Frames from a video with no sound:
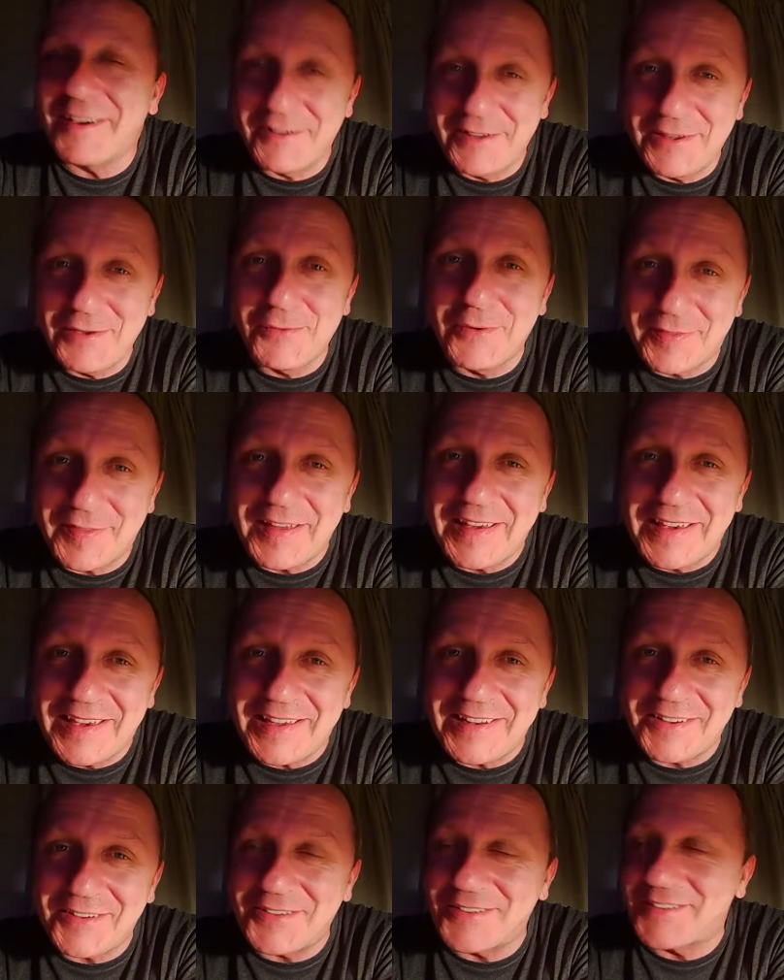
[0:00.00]
you would think
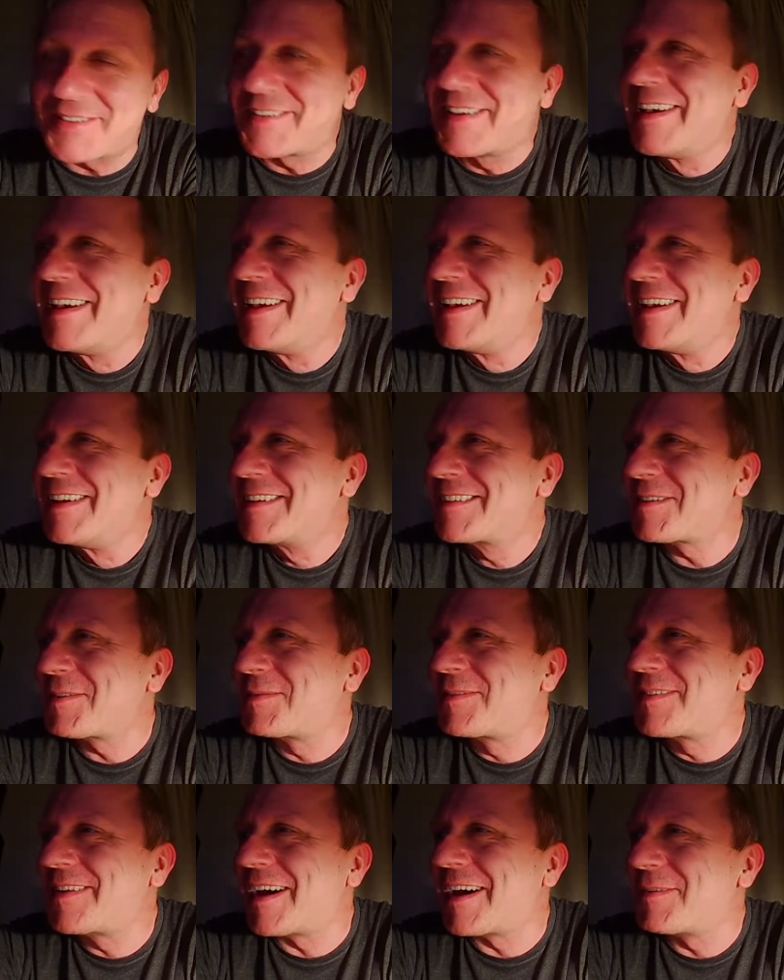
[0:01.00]
it does
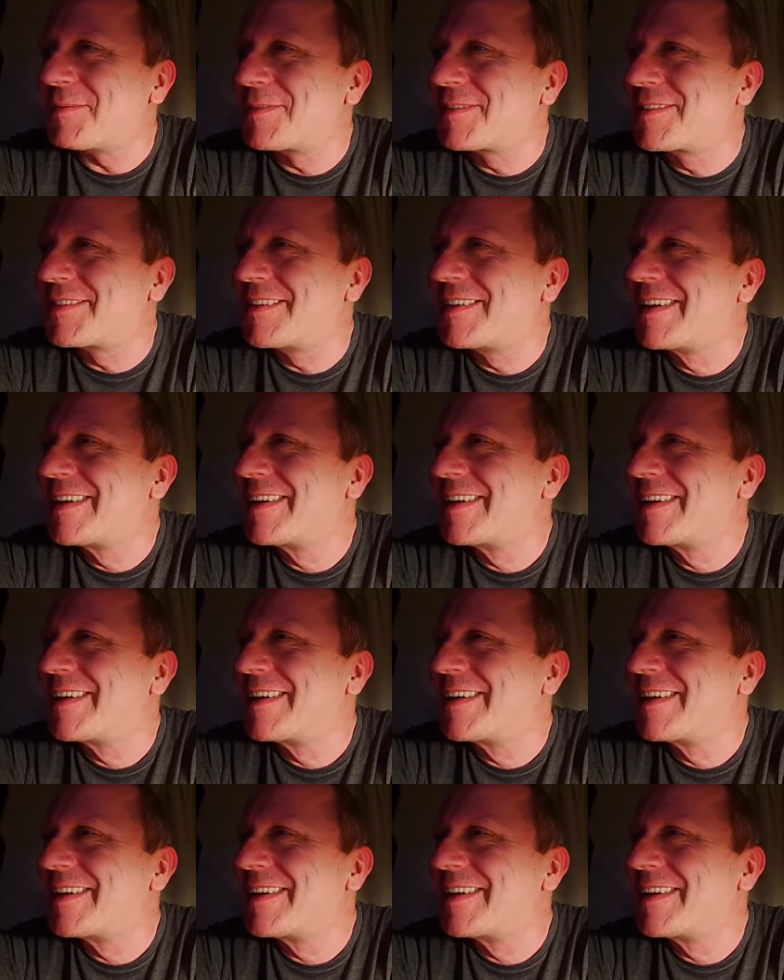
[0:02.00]
sometimes.